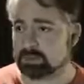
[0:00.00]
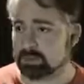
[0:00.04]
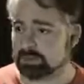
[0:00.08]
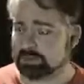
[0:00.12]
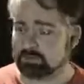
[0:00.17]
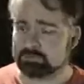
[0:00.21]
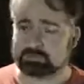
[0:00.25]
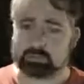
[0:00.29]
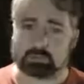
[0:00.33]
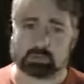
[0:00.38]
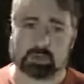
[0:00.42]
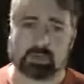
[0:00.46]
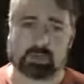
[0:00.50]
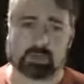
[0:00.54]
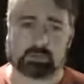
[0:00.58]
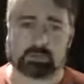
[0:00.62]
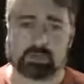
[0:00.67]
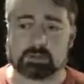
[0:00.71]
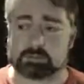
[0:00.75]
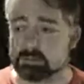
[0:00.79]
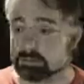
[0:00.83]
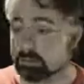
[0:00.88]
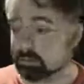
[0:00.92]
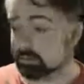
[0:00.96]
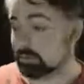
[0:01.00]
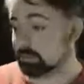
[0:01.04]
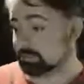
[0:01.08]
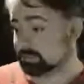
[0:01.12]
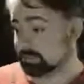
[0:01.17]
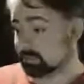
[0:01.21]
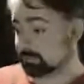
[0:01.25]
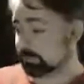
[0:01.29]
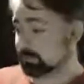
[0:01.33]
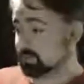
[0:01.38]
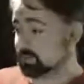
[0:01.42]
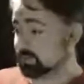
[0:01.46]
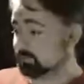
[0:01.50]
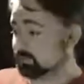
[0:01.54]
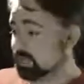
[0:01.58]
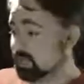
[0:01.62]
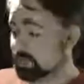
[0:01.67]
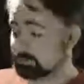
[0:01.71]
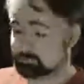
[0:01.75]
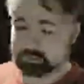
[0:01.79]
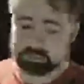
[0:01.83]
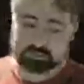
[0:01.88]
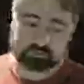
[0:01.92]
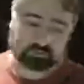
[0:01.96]
Like if I'm writing a blog post, I'll take a picture of
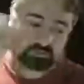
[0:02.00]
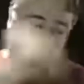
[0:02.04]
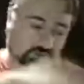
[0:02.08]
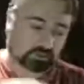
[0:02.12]
that,